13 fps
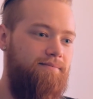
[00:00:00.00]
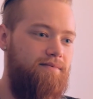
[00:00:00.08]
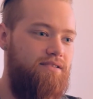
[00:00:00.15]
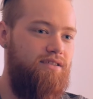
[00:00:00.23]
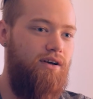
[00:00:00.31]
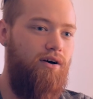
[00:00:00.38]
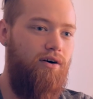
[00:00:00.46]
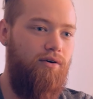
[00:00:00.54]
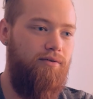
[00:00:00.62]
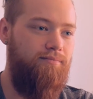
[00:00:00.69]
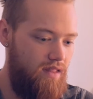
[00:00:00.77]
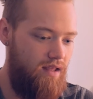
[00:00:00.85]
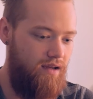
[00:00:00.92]

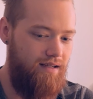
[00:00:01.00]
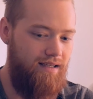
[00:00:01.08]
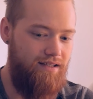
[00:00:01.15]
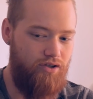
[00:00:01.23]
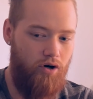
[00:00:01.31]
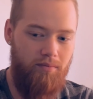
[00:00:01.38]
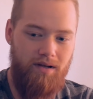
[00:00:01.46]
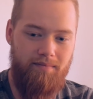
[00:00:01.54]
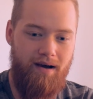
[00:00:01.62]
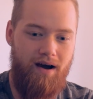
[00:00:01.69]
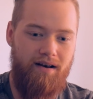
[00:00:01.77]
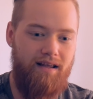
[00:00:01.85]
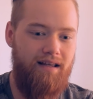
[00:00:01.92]
So he told me
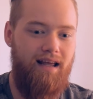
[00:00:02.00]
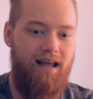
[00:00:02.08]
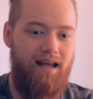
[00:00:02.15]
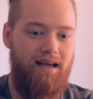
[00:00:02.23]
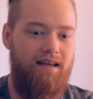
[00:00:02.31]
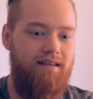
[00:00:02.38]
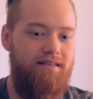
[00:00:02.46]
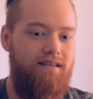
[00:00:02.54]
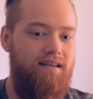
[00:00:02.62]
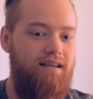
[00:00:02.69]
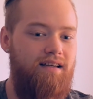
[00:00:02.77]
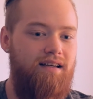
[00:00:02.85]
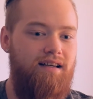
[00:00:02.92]
about it, and
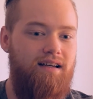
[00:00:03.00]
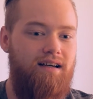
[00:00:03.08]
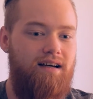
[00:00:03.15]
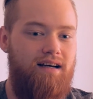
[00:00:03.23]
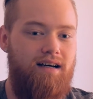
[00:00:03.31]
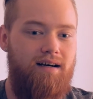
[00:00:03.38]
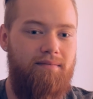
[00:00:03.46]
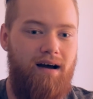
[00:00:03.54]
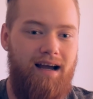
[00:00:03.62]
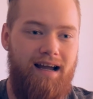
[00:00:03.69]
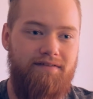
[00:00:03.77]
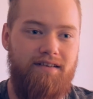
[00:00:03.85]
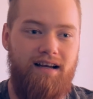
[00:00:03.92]
I
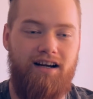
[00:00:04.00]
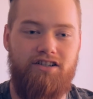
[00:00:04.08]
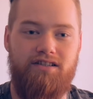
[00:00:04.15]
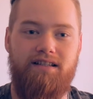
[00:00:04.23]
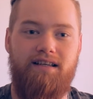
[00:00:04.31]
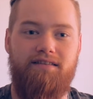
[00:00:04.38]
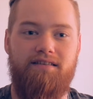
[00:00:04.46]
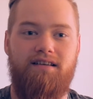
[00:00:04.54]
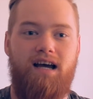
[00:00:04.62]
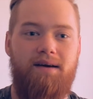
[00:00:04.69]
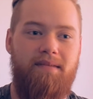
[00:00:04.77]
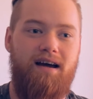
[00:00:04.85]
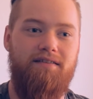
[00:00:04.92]
had actually at the
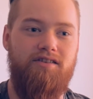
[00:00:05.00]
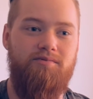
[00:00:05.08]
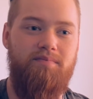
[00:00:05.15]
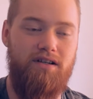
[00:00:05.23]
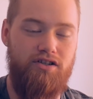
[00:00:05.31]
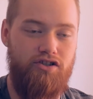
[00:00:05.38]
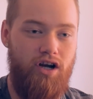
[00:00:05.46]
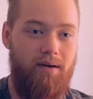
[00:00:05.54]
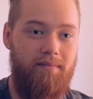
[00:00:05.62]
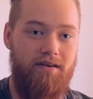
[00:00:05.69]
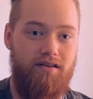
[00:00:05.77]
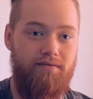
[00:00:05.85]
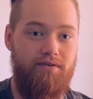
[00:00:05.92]
time had this big
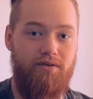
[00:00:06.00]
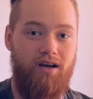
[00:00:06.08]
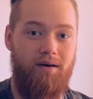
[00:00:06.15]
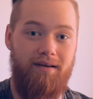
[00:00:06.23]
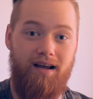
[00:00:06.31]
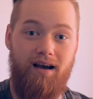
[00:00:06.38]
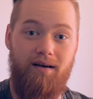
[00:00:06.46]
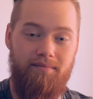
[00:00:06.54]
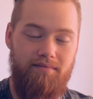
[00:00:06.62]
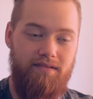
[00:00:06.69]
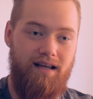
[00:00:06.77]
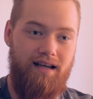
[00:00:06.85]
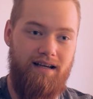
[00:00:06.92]
job interview coming
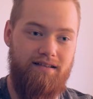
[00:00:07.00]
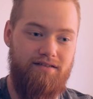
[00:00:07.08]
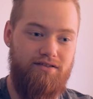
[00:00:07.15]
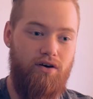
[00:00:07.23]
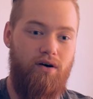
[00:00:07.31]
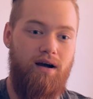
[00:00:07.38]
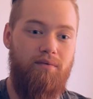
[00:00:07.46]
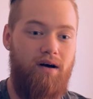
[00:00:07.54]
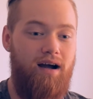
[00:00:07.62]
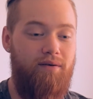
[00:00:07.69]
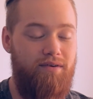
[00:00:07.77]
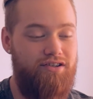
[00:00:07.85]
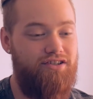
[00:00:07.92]
up, and so
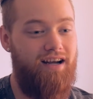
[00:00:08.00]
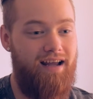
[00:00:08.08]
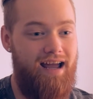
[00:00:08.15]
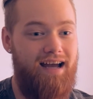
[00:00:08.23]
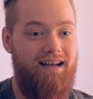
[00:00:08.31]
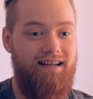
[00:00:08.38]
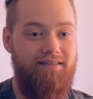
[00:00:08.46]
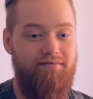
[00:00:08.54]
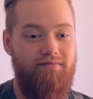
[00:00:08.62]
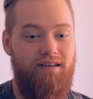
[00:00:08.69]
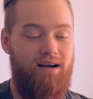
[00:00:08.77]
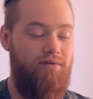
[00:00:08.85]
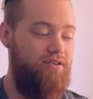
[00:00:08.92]
I wish I had it.
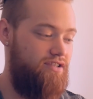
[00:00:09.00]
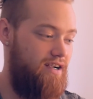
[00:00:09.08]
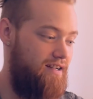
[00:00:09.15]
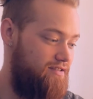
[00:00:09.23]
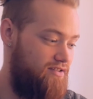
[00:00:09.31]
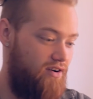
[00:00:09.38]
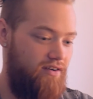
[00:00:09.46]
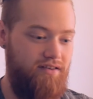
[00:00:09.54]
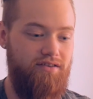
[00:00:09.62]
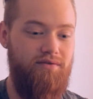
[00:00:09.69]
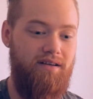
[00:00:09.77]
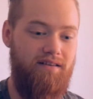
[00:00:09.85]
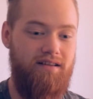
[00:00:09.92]
I wish I had started
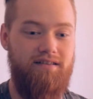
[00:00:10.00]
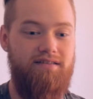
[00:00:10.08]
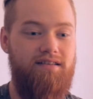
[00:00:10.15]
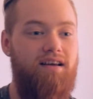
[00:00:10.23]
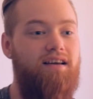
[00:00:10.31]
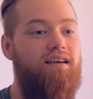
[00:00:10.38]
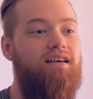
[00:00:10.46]
doing this